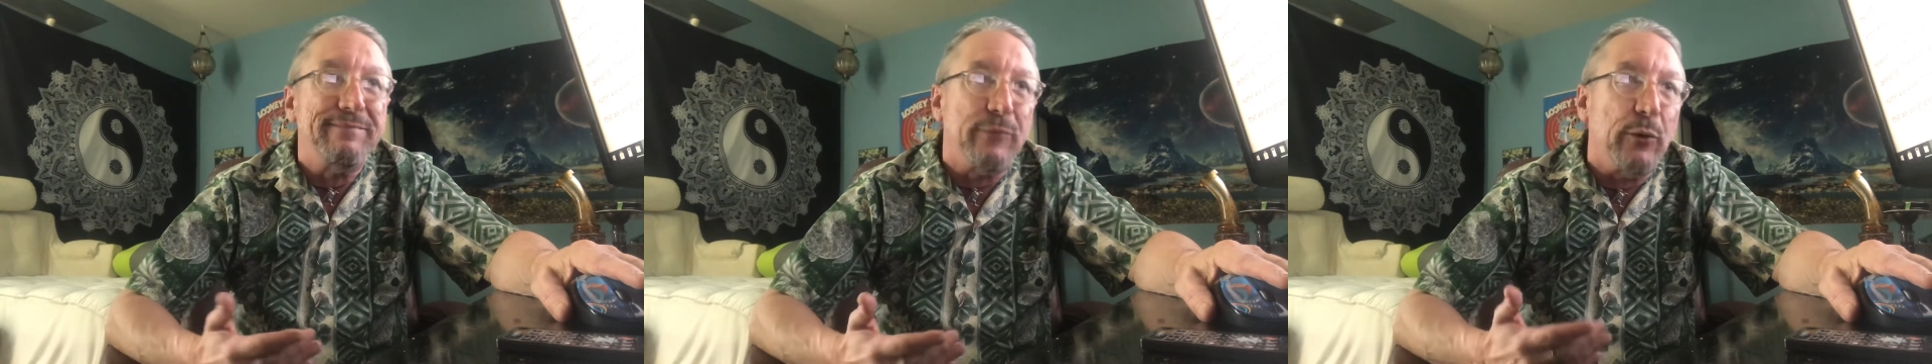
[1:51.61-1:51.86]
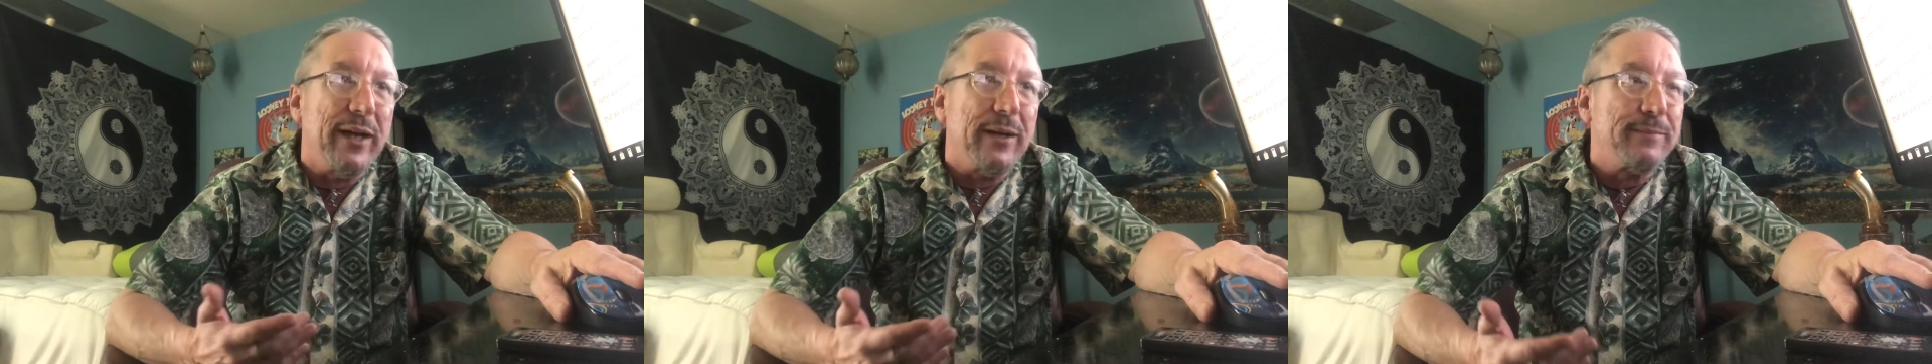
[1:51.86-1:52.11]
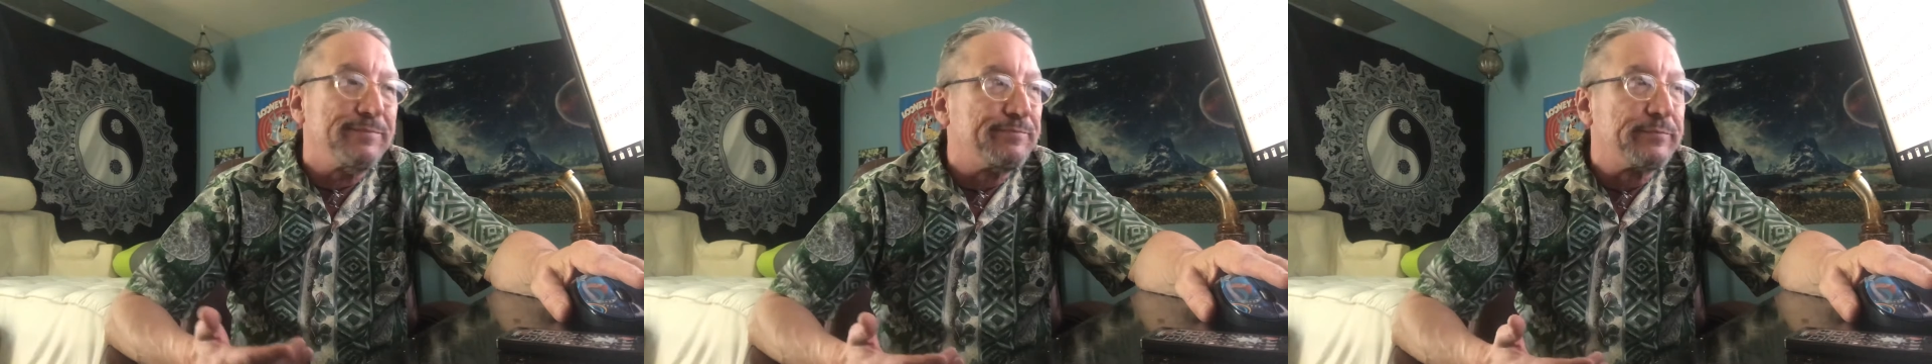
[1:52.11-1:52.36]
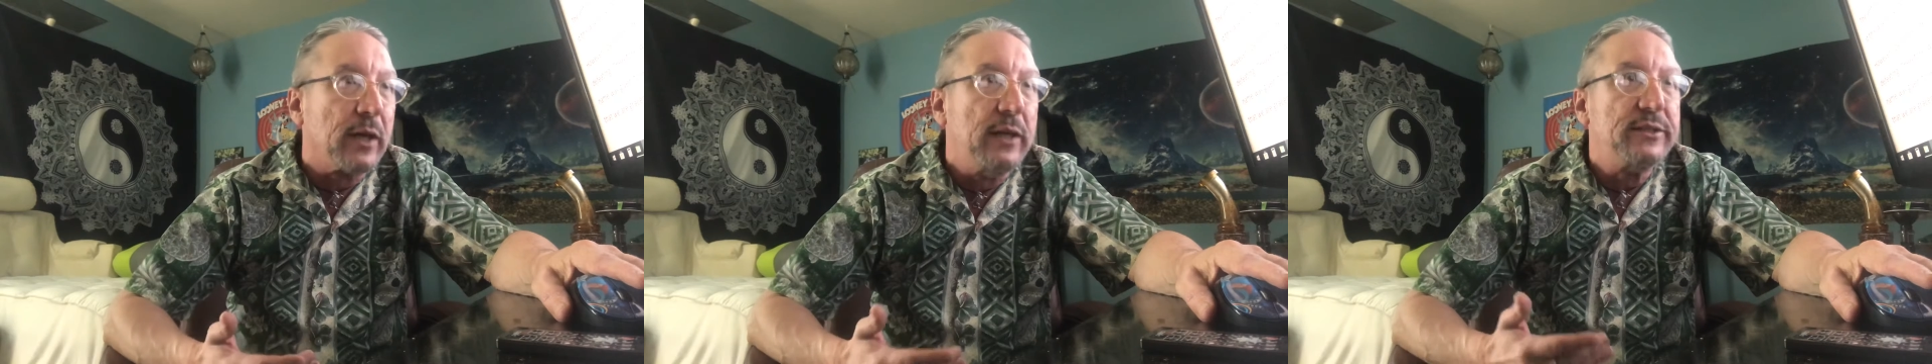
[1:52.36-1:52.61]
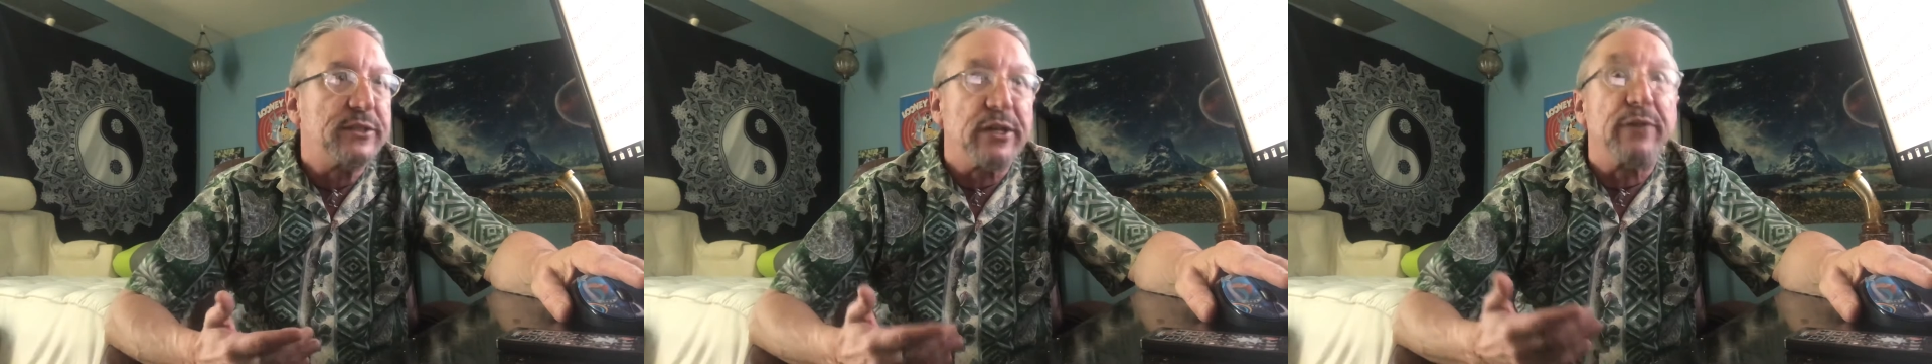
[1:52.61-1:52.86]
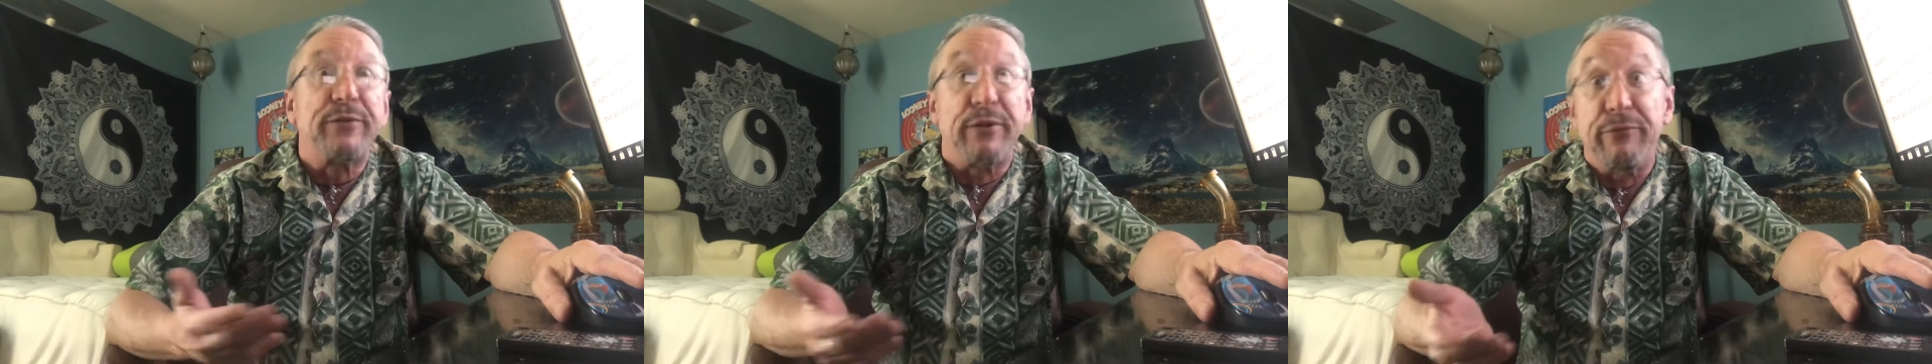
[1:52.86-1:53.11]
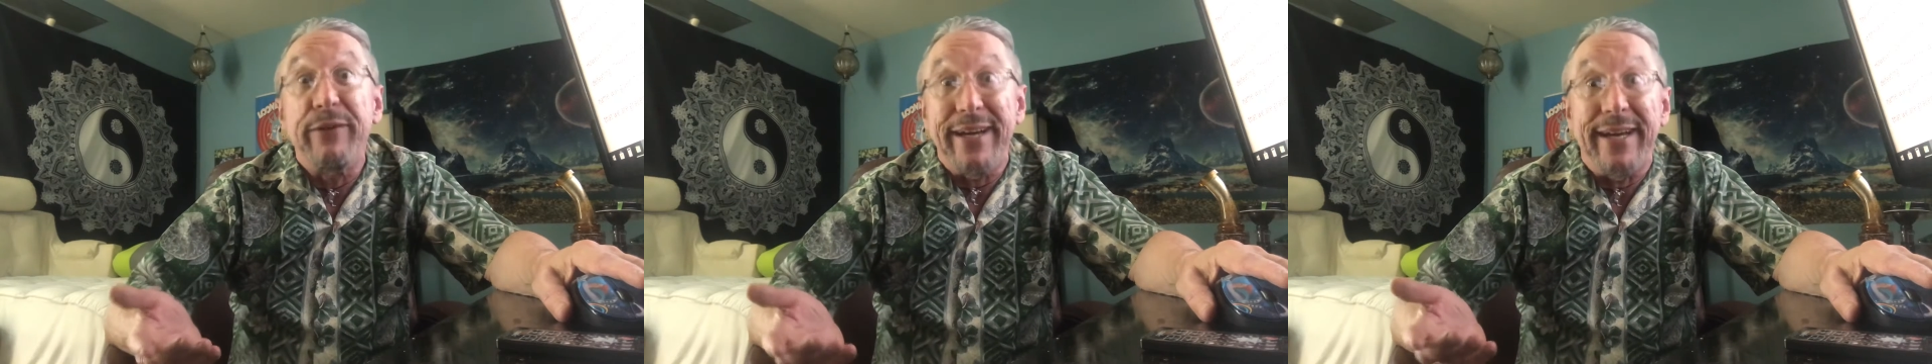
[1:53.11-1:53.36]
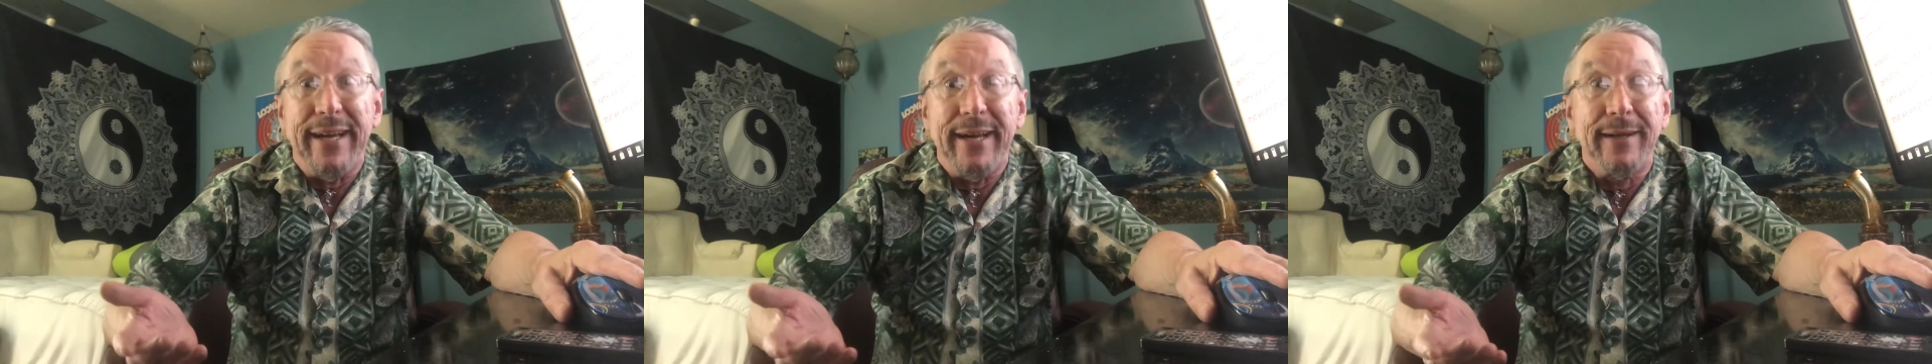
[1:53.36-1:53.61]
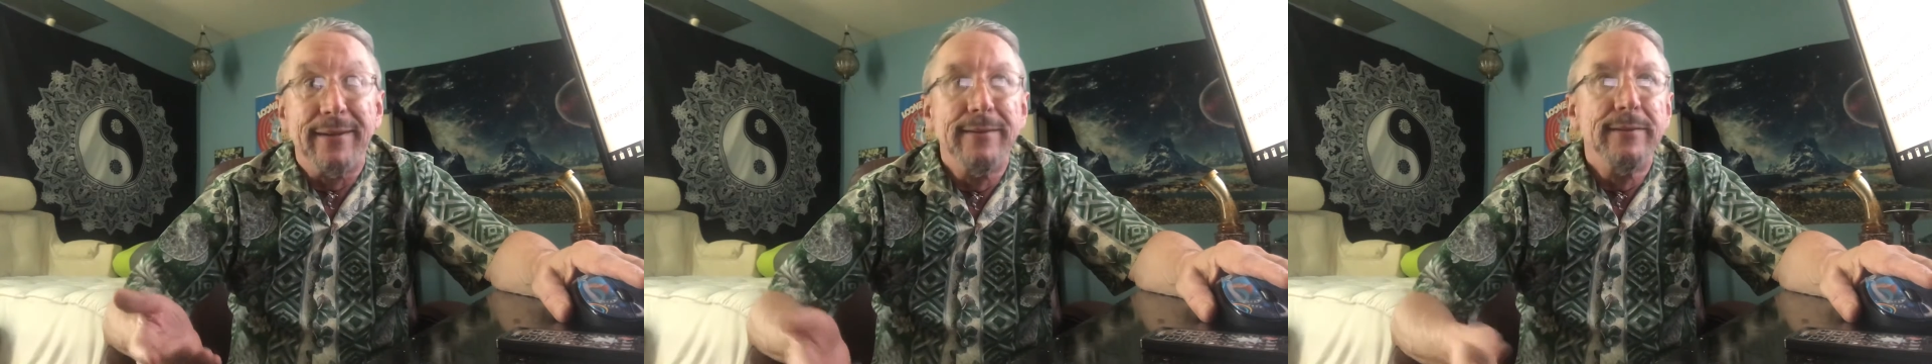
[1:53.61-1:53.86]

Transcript: well, self-defeating.